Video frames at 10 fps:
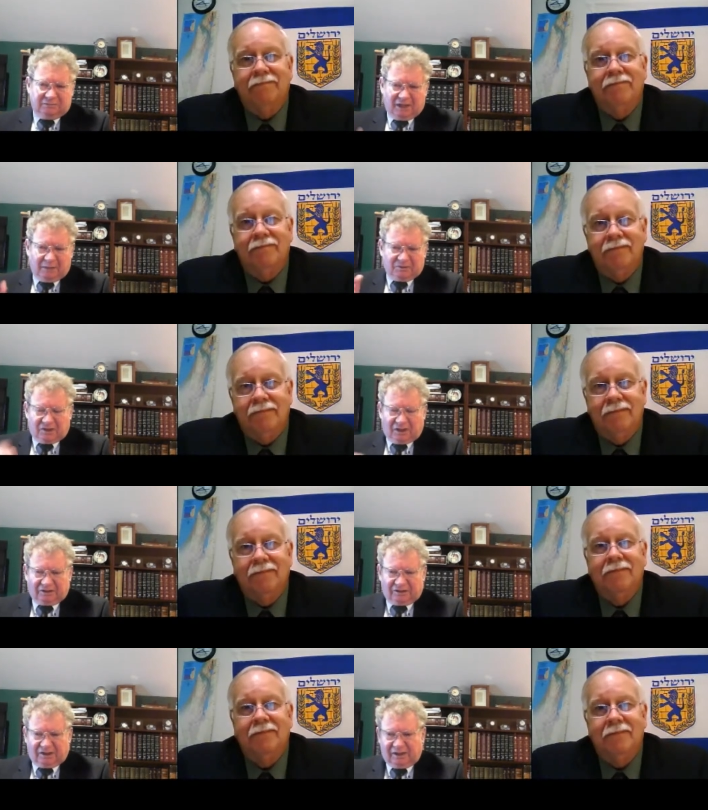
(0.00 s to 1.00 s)
Speaker 1: happens all
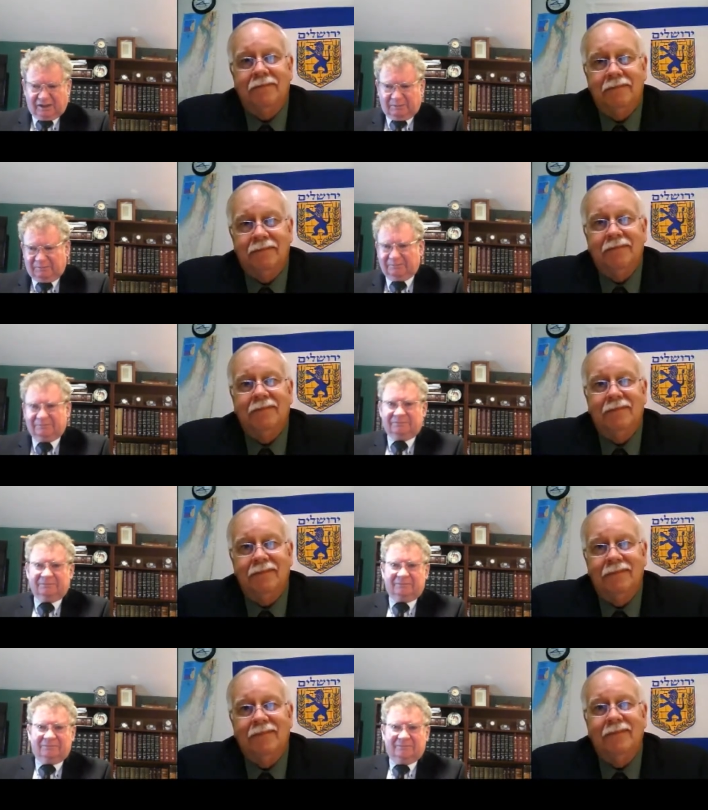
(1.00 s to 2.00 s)
the time.
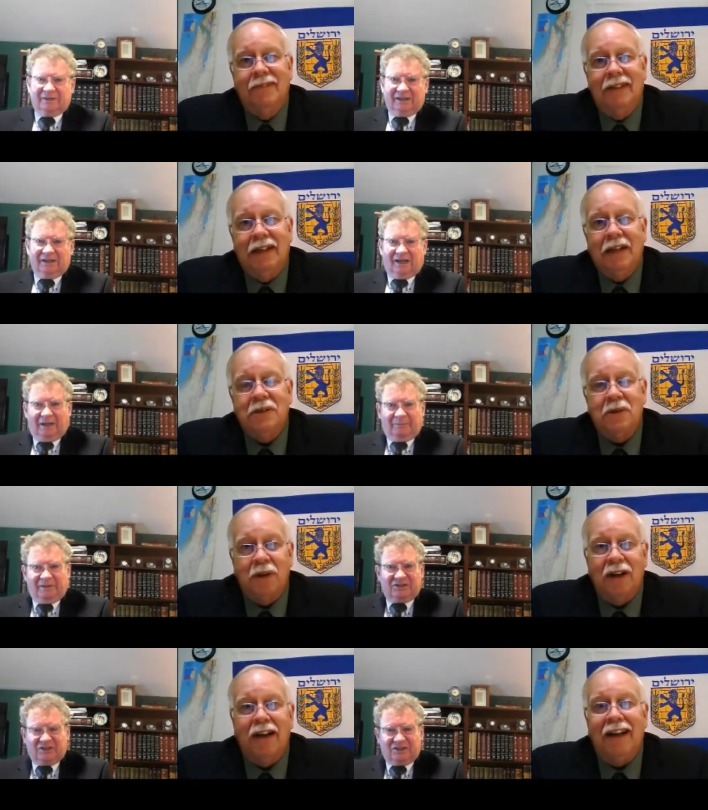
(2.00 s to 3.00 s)
I
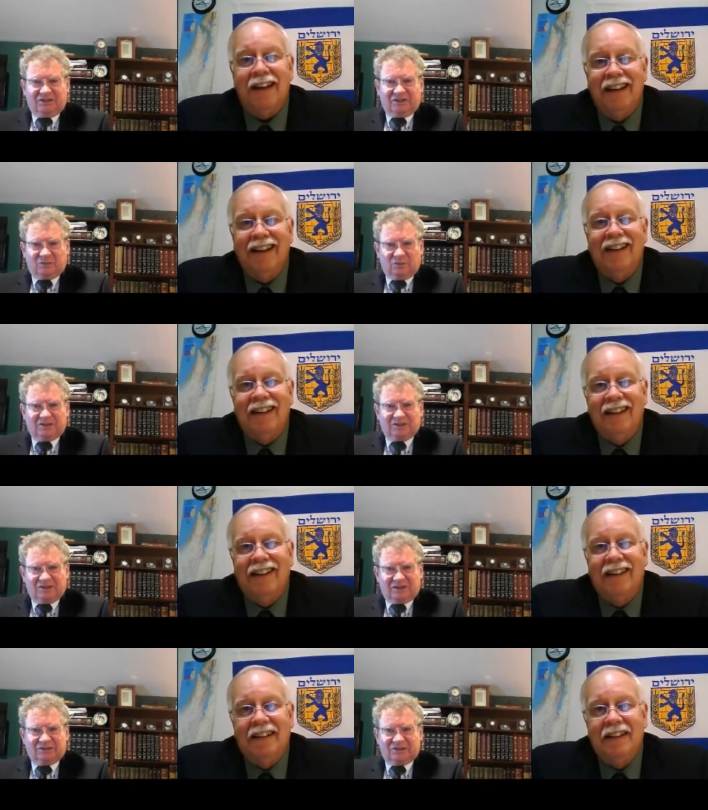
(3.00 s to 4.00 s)
mean, right. she just
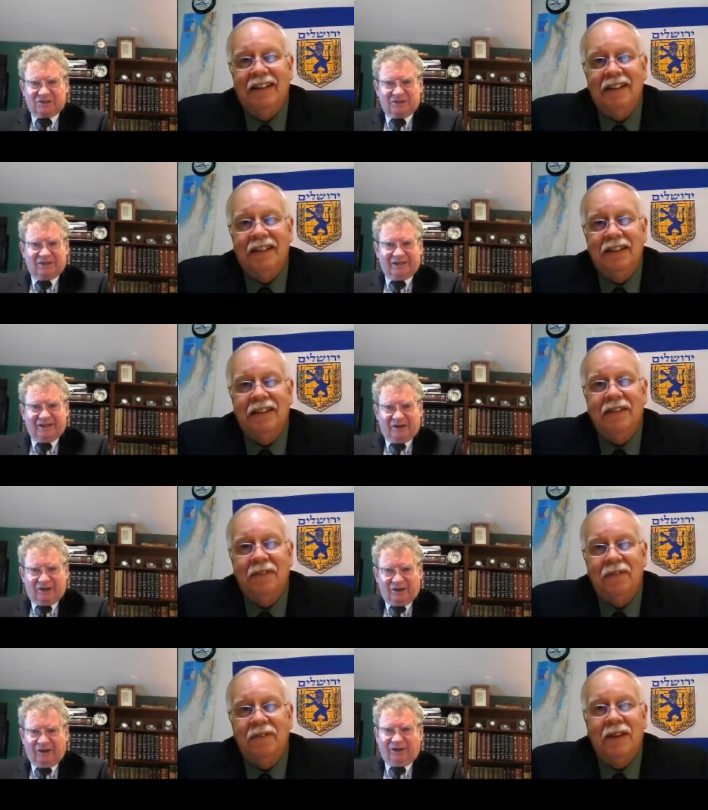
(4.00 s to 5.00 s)
wasn't concerned at
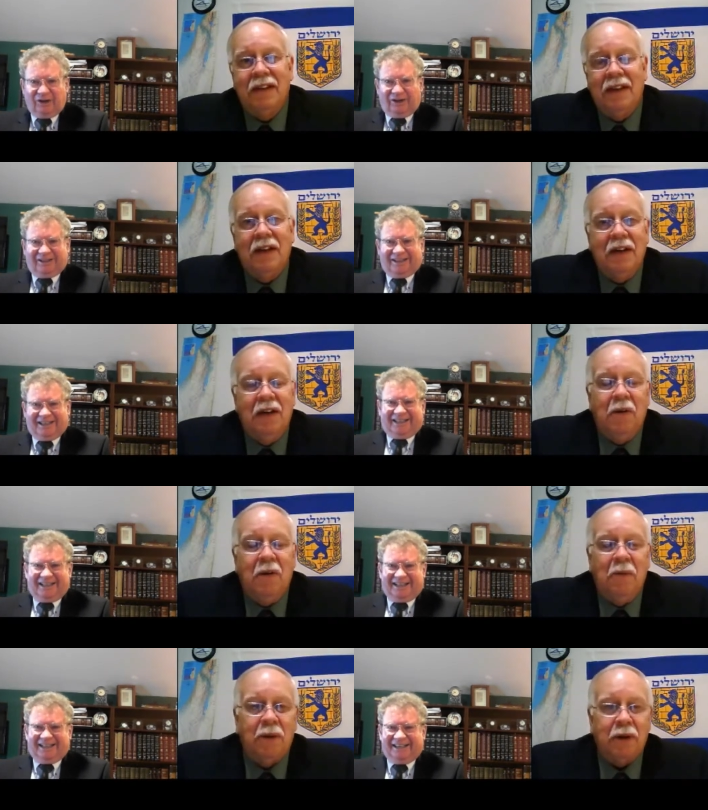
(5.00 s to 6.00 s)
all.
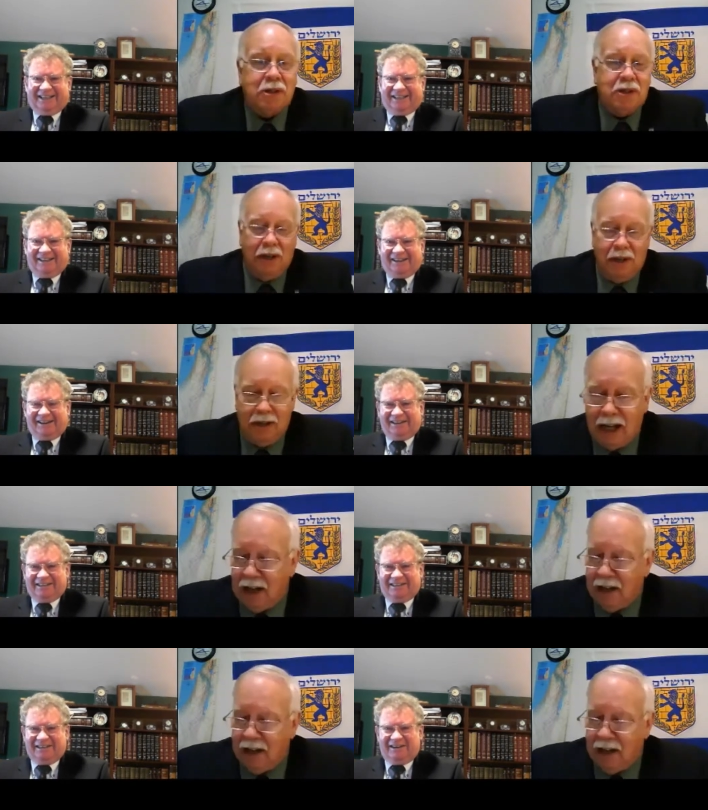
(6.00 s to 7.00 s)
Speaker 2: Well, there's uh,
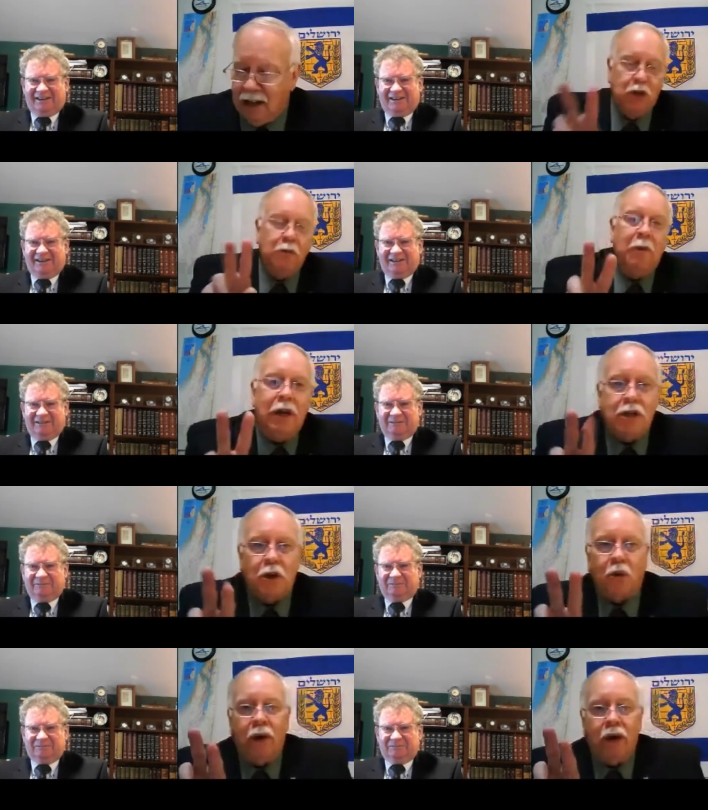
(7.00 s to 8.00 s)
Danny. There's two
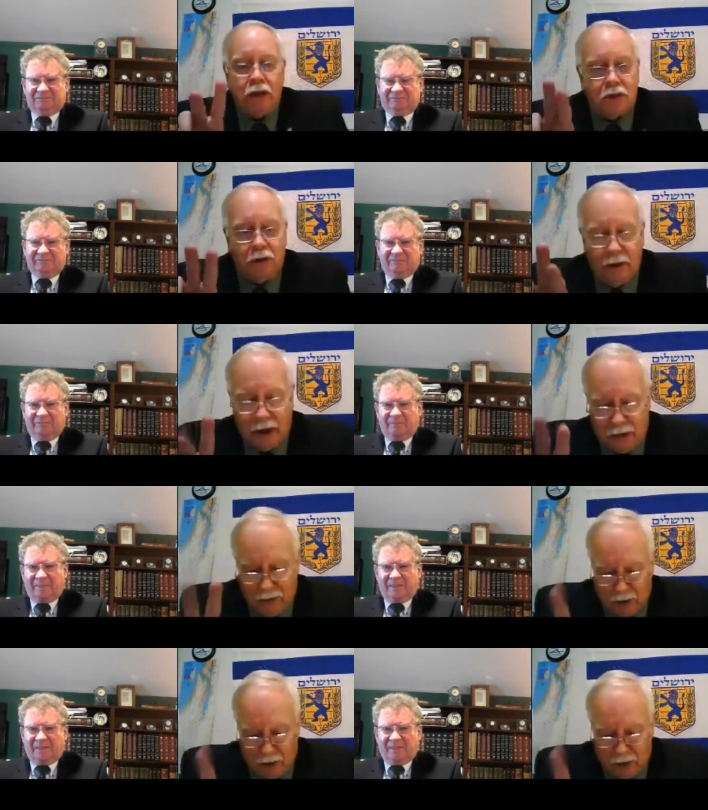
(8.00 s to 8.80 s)
major ways to look at